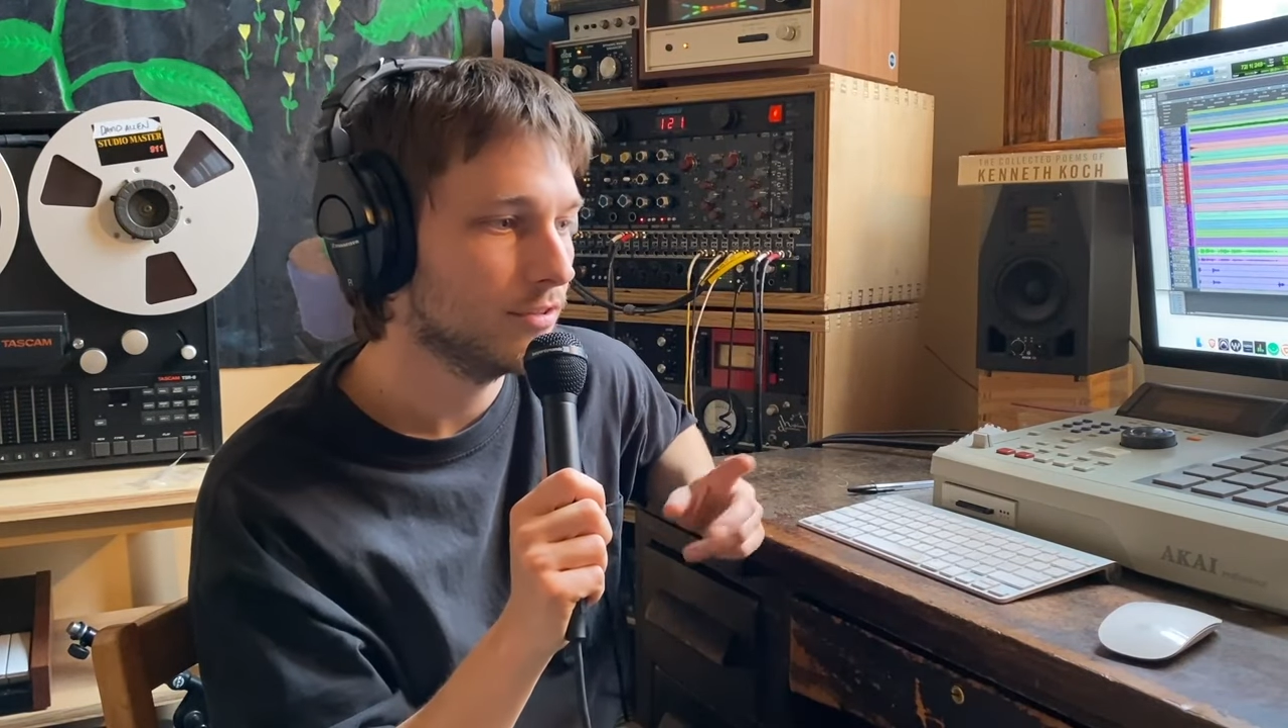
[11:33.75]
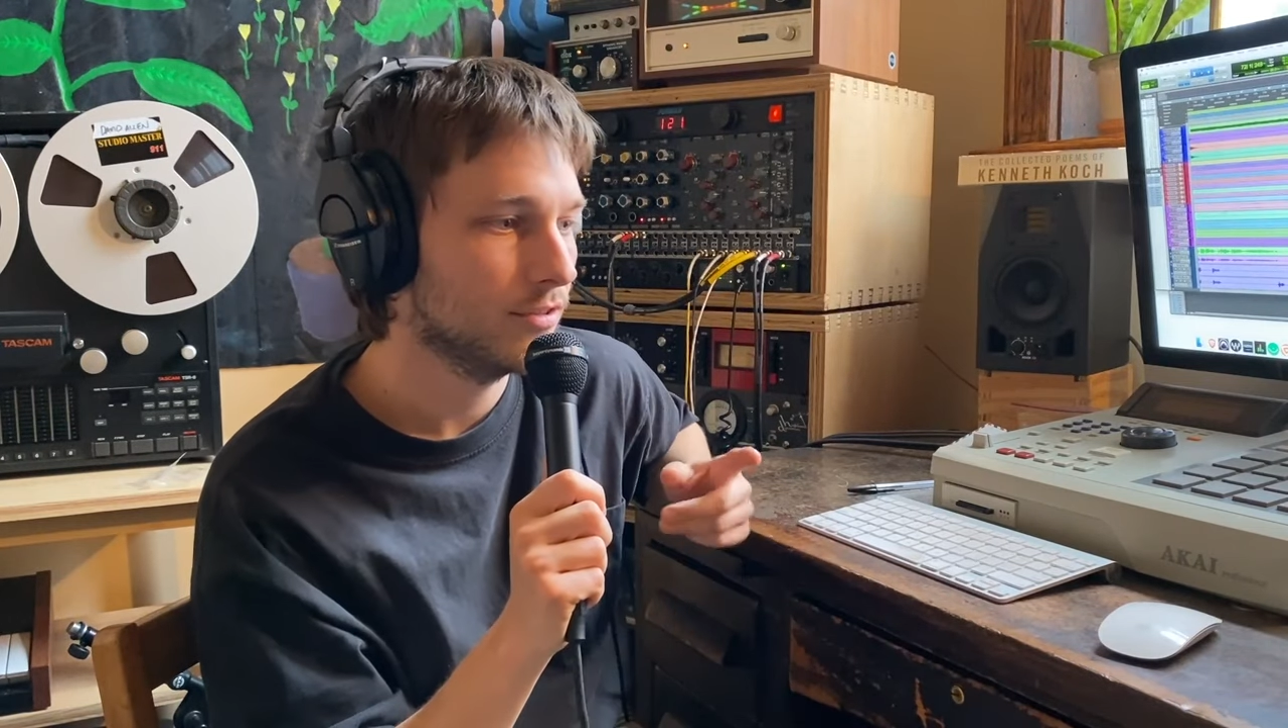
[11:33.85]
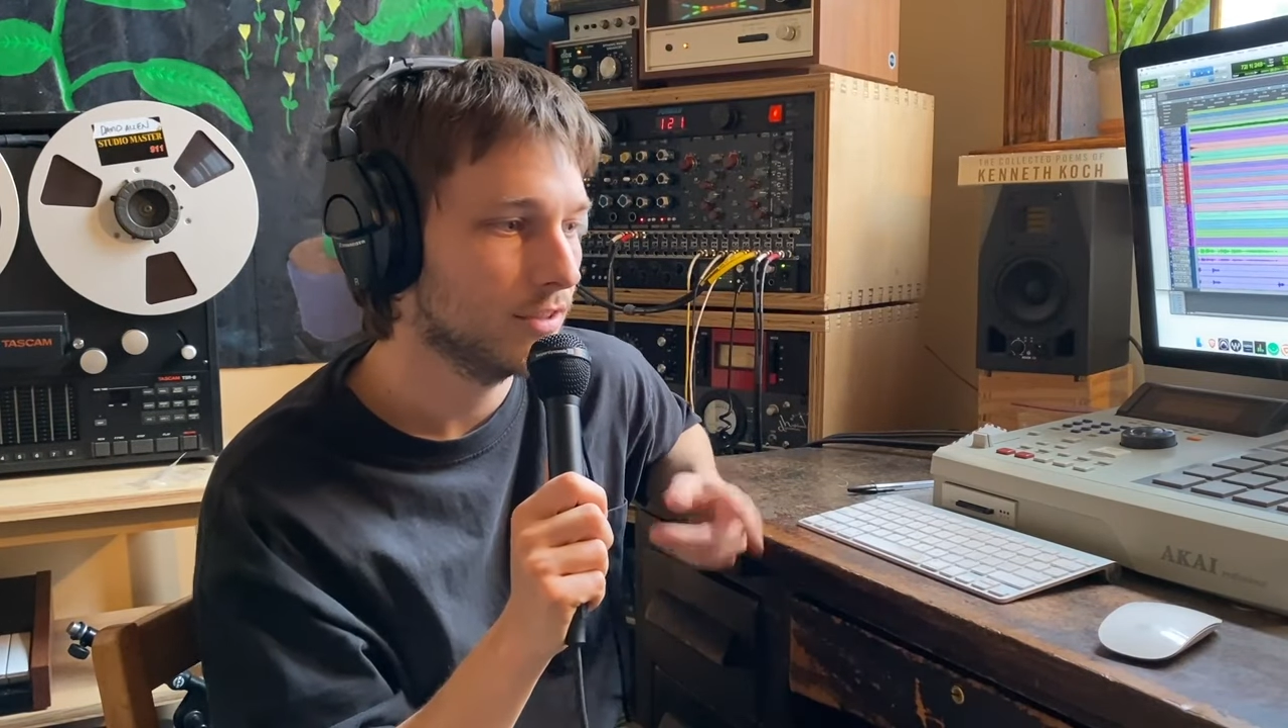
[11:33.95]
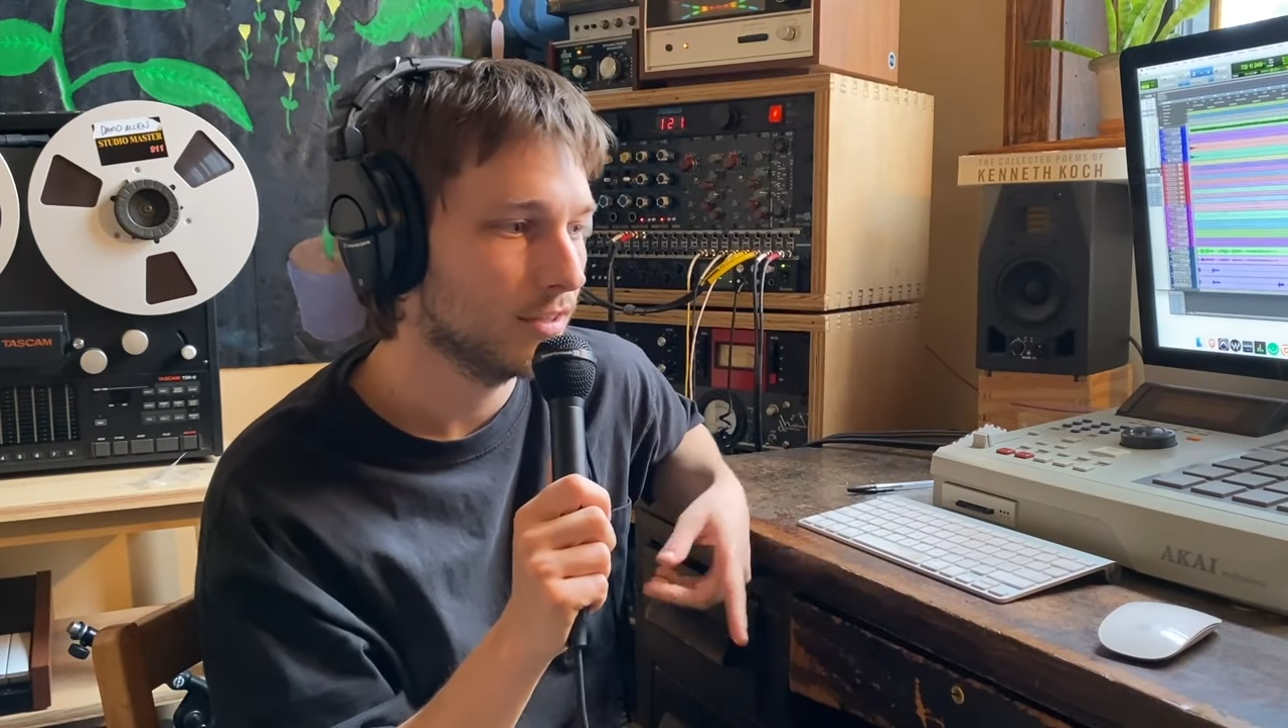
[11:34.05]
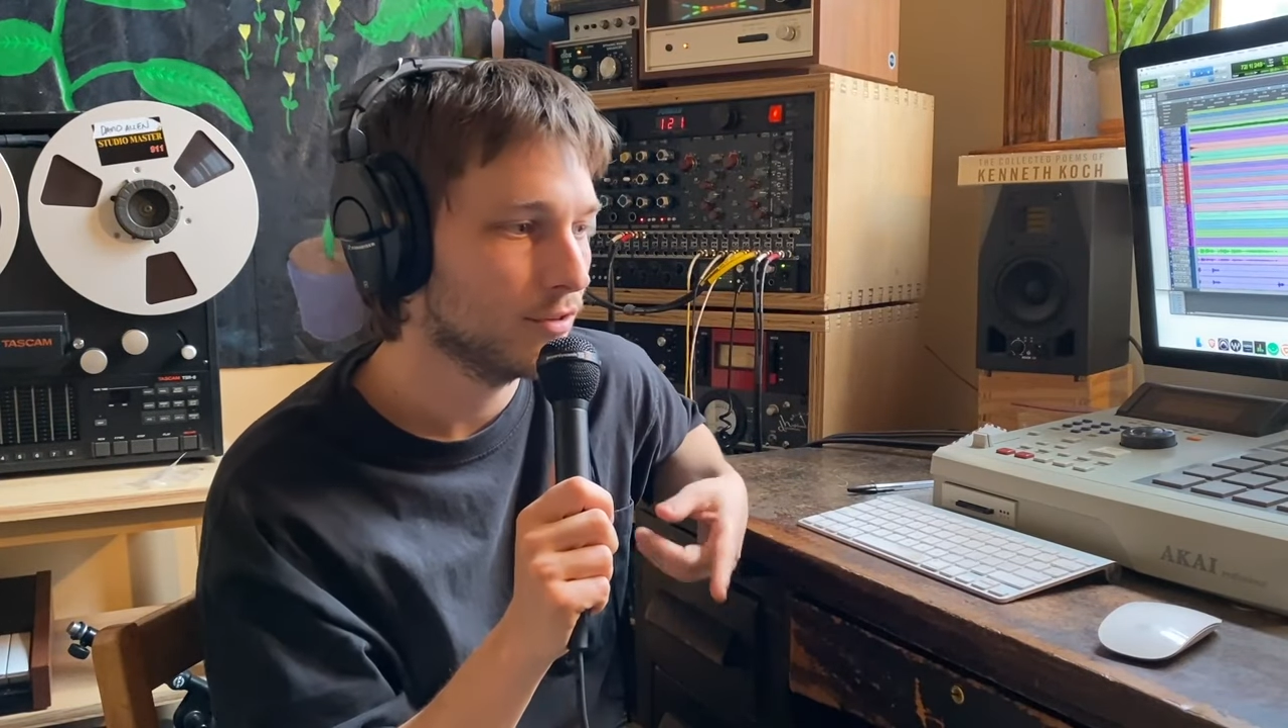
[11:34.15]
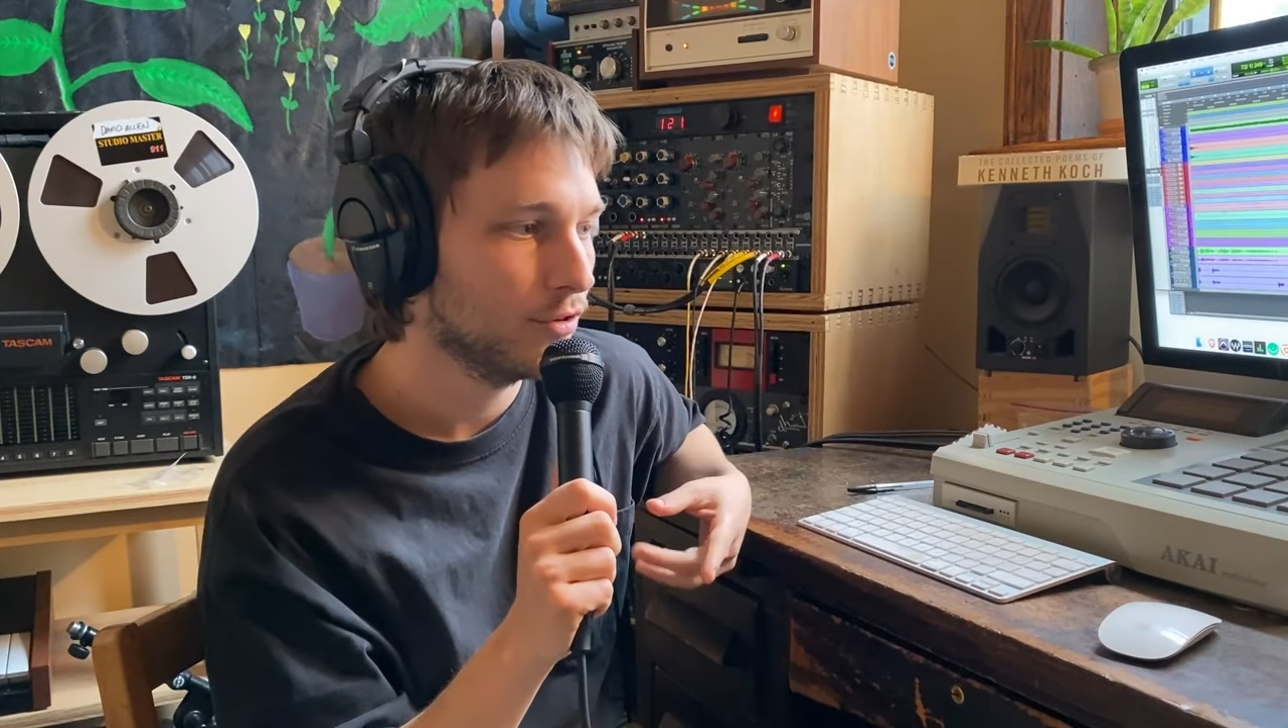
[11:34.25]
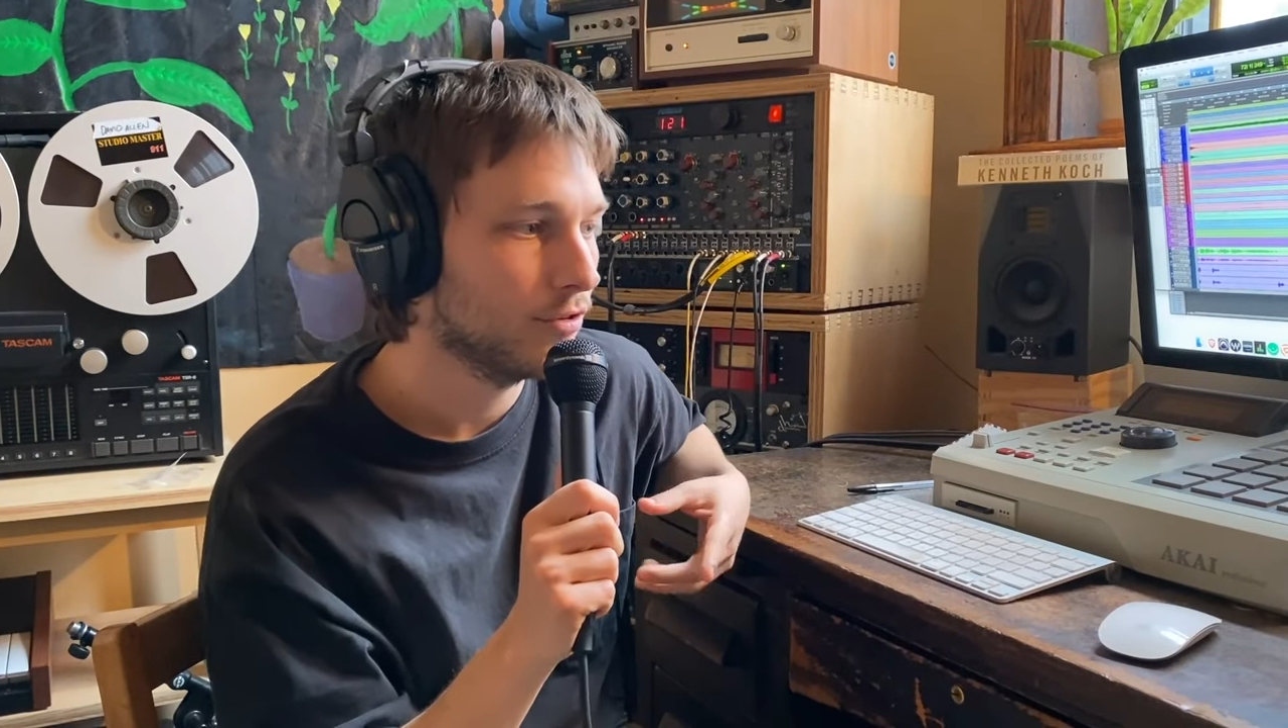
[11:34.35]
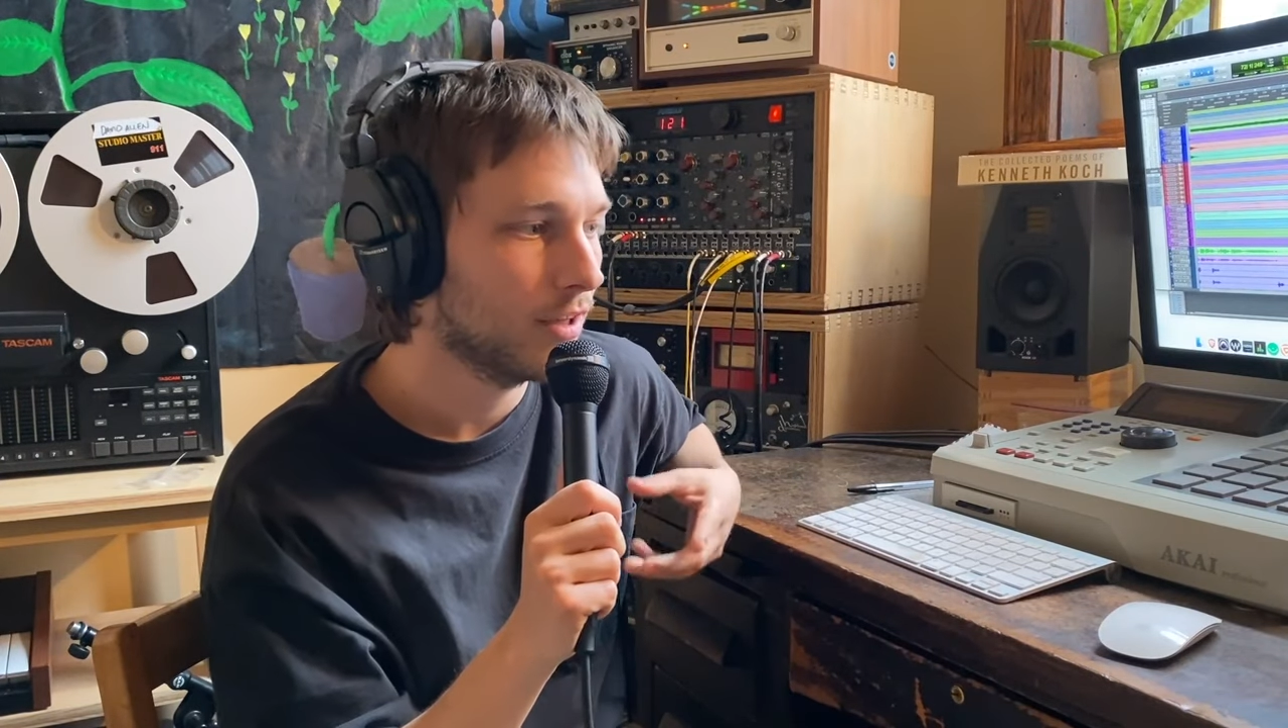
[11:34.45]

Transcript: signal